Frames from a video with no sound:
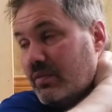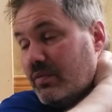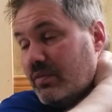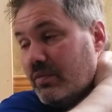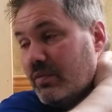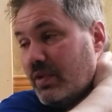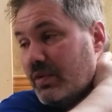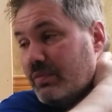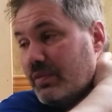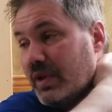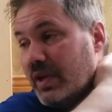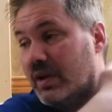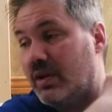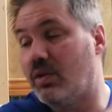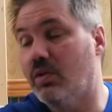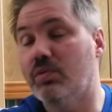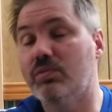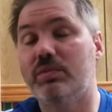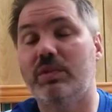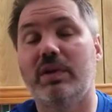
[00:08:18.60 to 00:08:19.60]
when we get
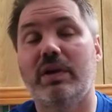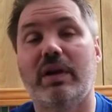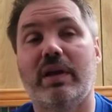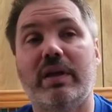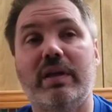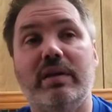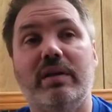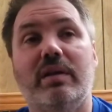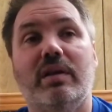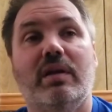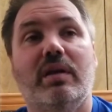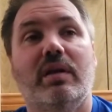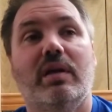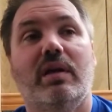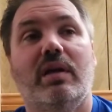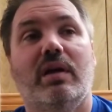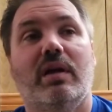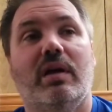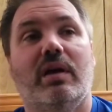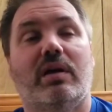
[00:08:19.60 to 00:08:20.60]
home tonight,
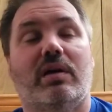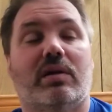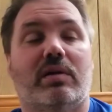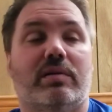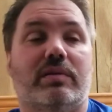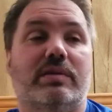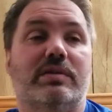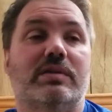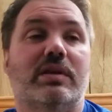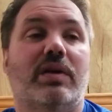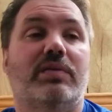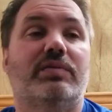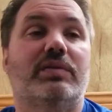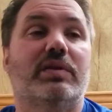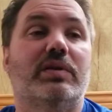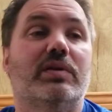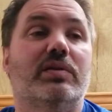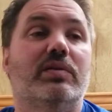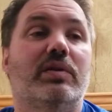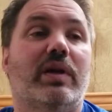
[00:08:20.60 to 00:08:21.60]
or this
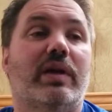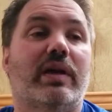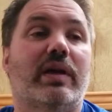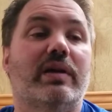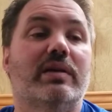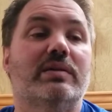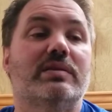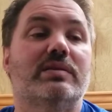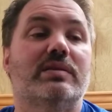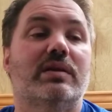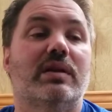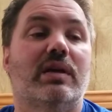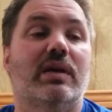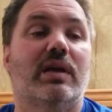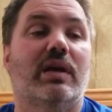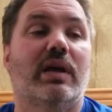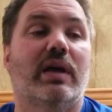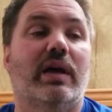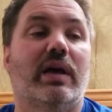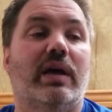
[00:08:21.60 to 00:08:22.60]
afternoon I guess,
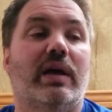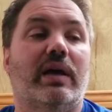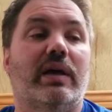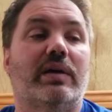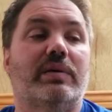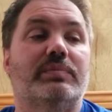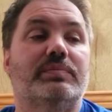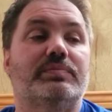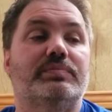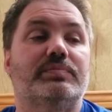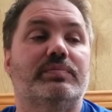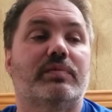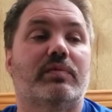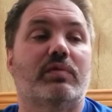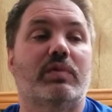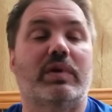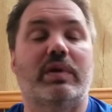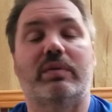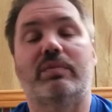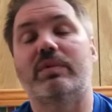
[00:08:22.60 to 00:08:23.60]

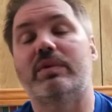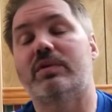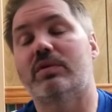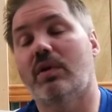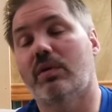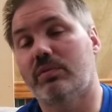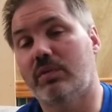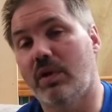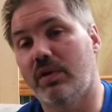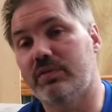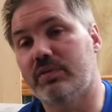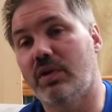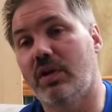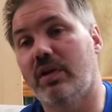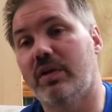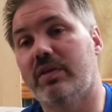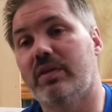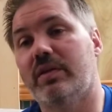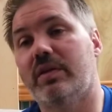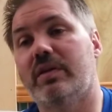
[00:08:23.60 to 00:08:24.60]
we dropped off
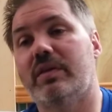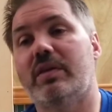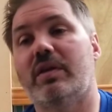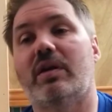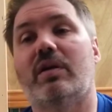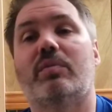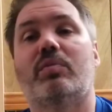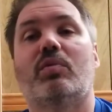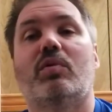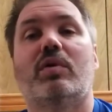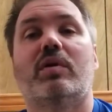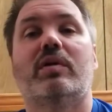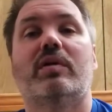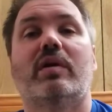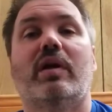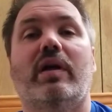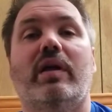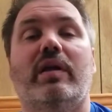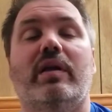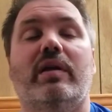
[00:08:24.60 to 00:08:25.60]
Jonathan at the airport
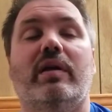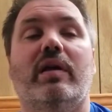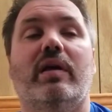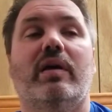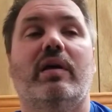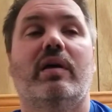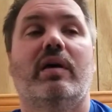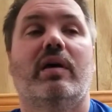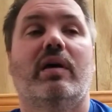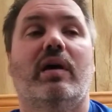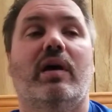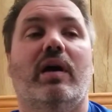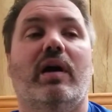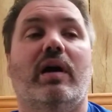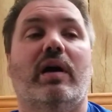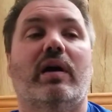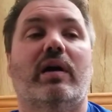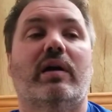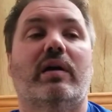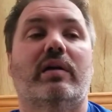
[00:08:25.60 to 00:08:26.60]
and
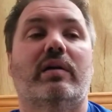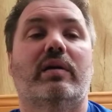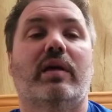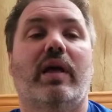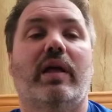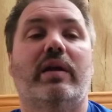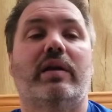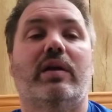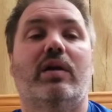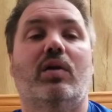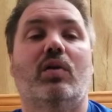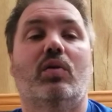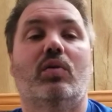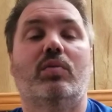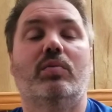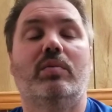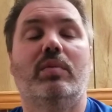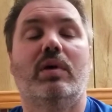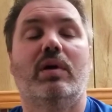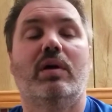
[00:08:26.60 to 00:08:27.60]
headed home.